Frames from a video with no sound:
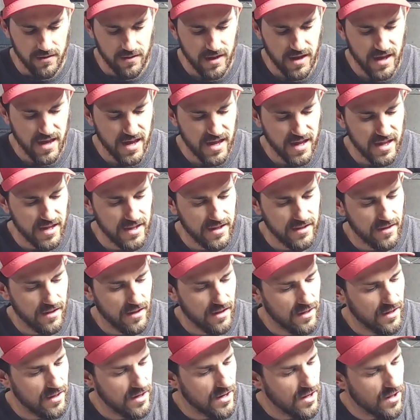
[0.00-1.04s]
And
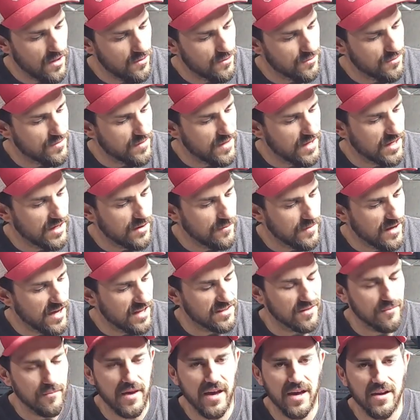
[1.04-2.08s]
another thing
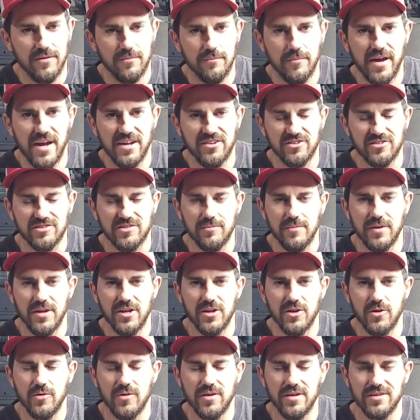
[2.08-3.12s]
about the Mountain Magic
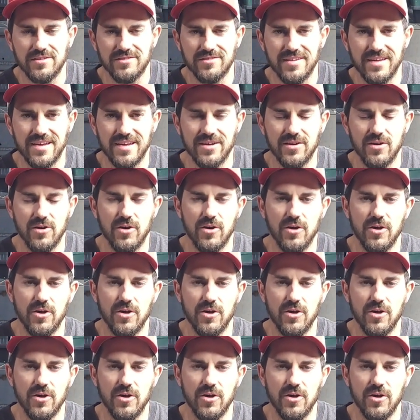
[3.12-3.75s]
Tomato is they